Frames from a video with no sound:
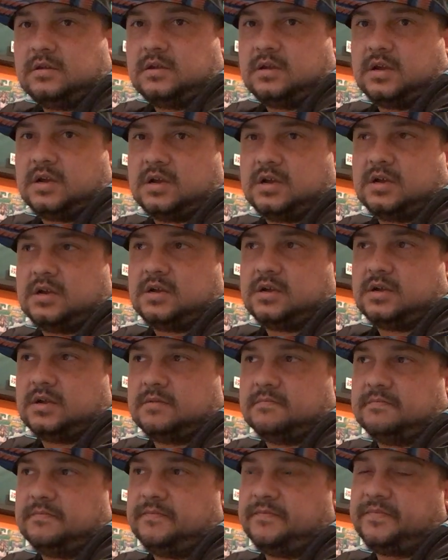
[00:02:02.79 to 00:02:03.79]

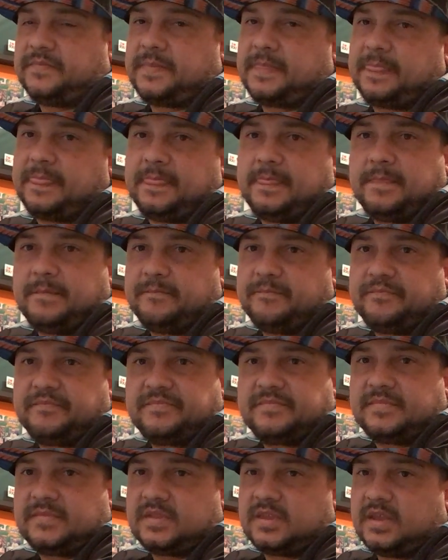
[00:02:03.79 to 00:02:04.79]
um,
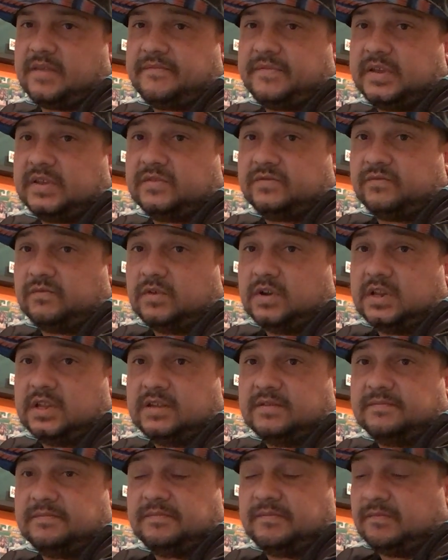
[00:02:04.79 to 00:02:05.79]
if he's
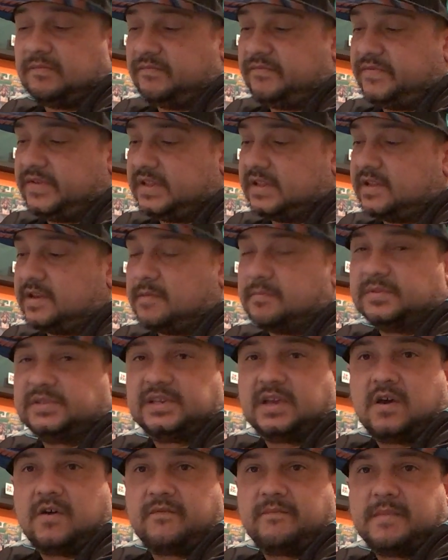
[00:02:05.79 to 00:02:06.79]
really feeling
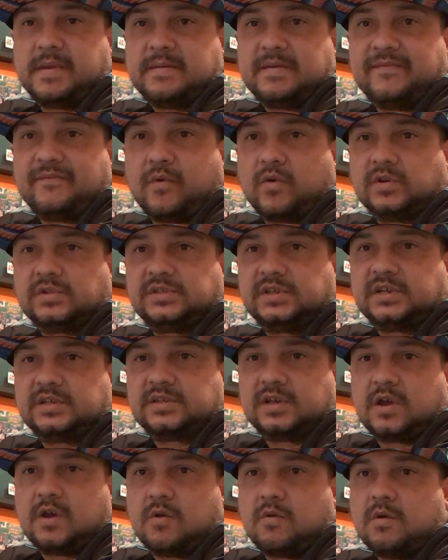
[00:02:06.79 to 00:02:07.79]
himself, maybe
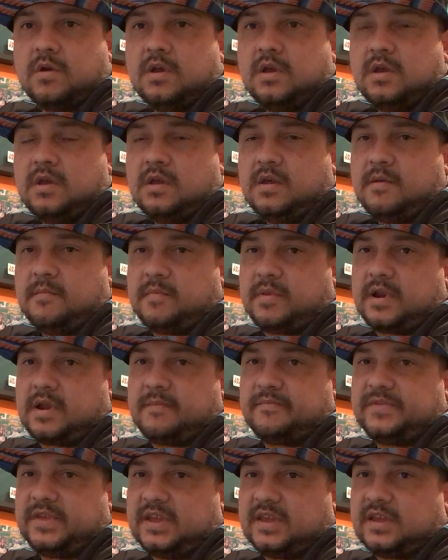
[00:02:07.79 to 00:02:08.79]
4.60. But
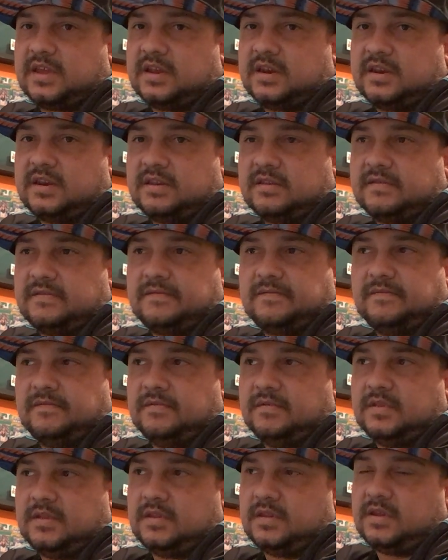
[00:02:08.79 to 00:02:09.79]
I'm thinking
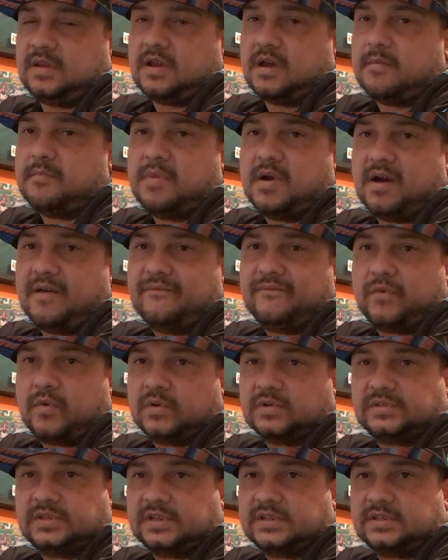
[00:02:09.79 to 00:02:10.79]
above
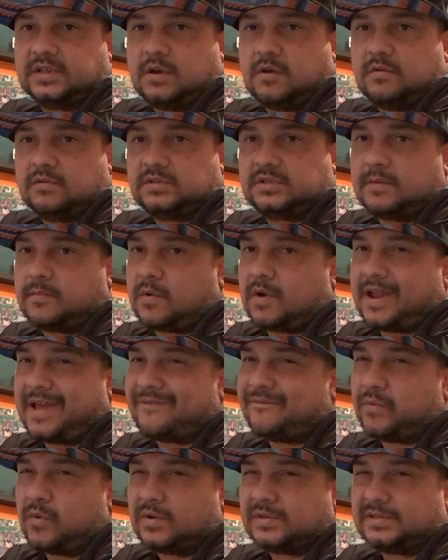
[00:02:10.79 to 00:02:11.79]
4.60, somewhere
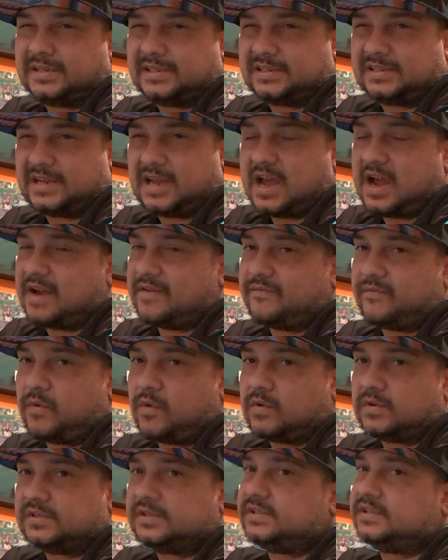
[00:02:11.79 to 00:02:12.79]
like 4.69,
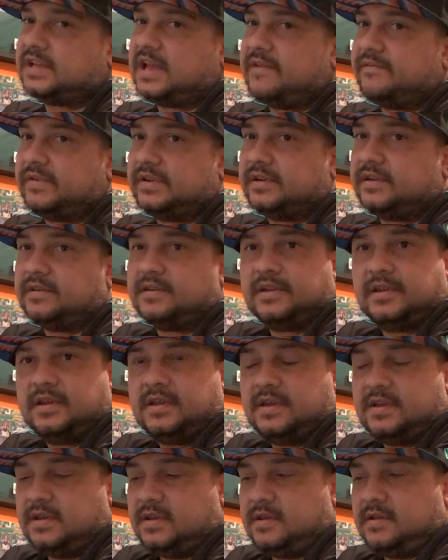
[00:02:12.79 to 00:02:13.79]
4.7,
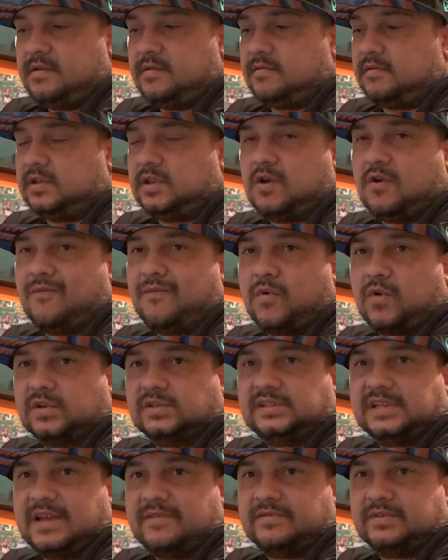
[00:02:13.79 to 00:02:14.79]
low
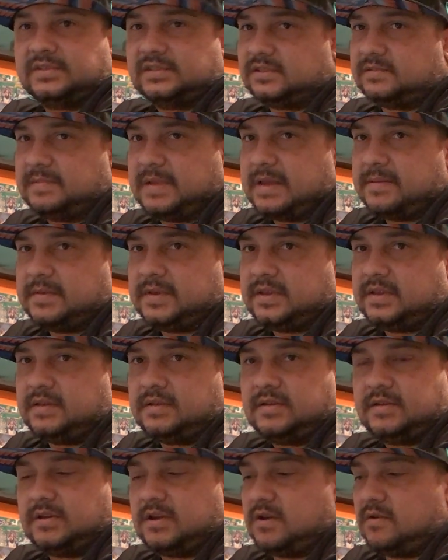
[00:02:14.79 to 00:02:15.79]
4.7s maybe.
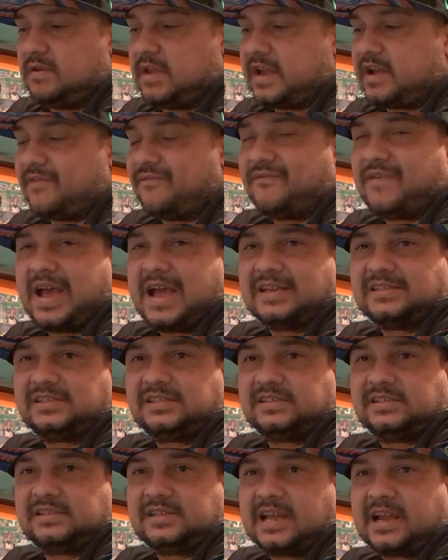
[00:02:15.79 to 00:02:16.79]
Like a
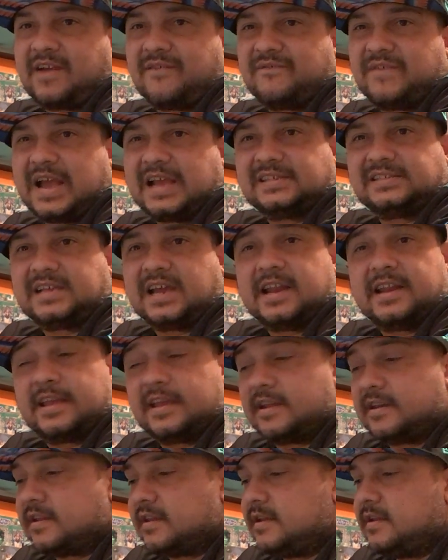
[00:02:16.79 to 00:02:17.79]
fast tight
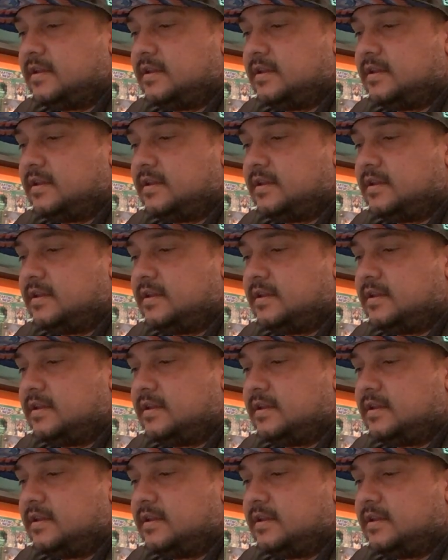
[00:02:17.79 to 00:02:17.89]
end.